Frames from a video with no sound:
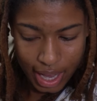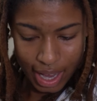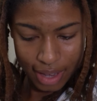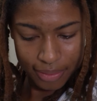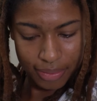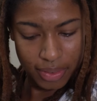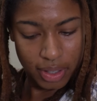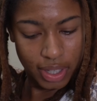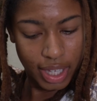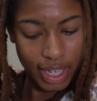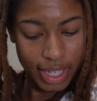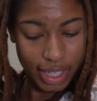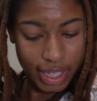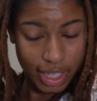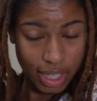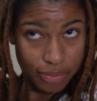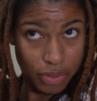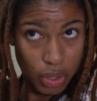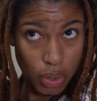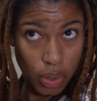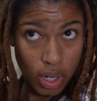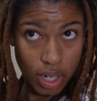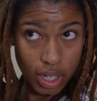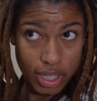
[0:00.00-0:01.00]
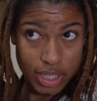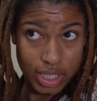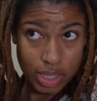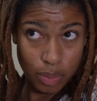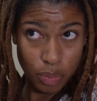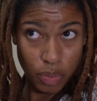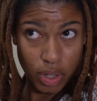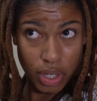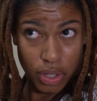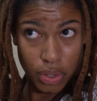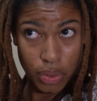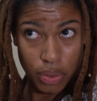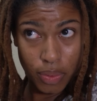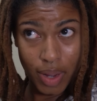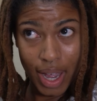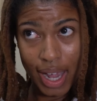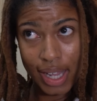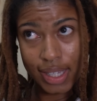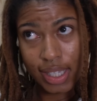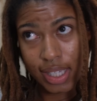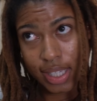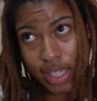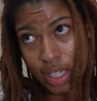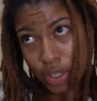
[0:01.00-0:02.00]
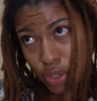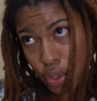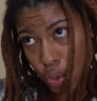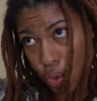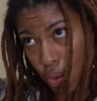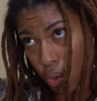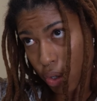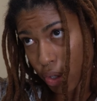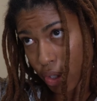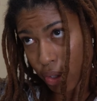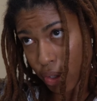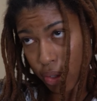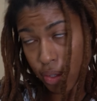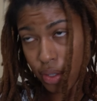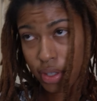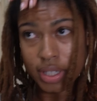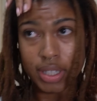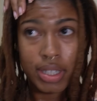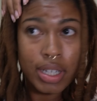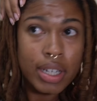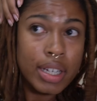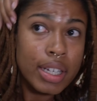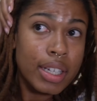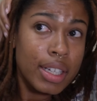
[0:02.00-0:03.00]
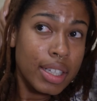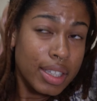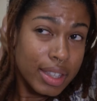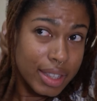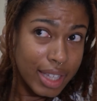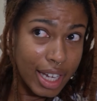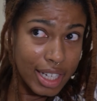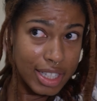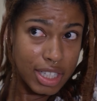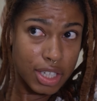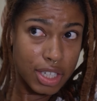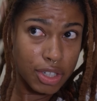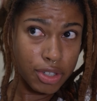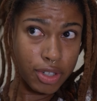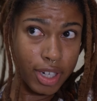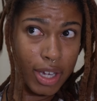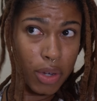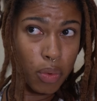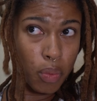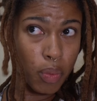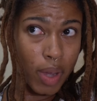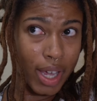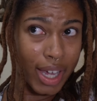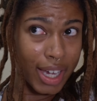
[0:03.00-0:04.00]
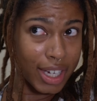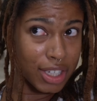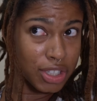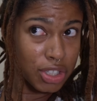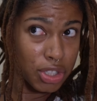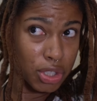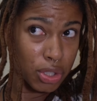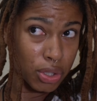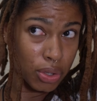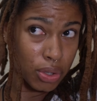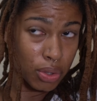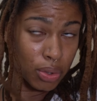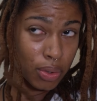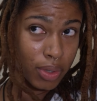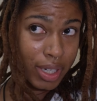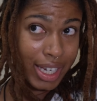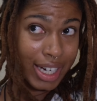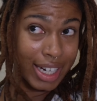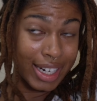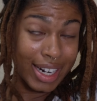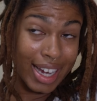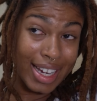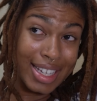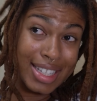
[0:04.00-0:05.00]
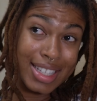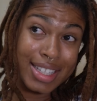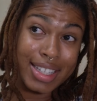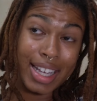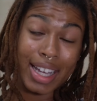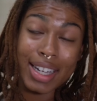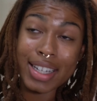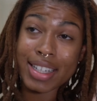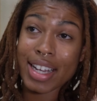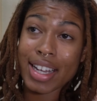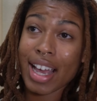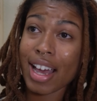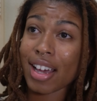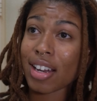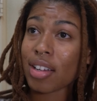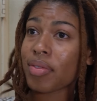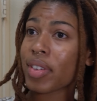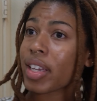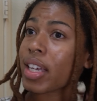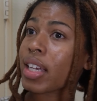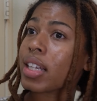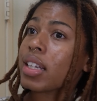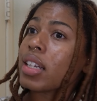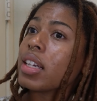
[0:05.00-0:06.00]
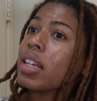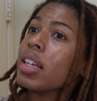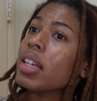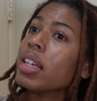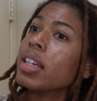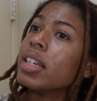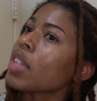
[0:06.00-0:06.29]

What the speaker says: I feel like if you are someone who adds essential oils, that's a great way to get a nice scent out of it.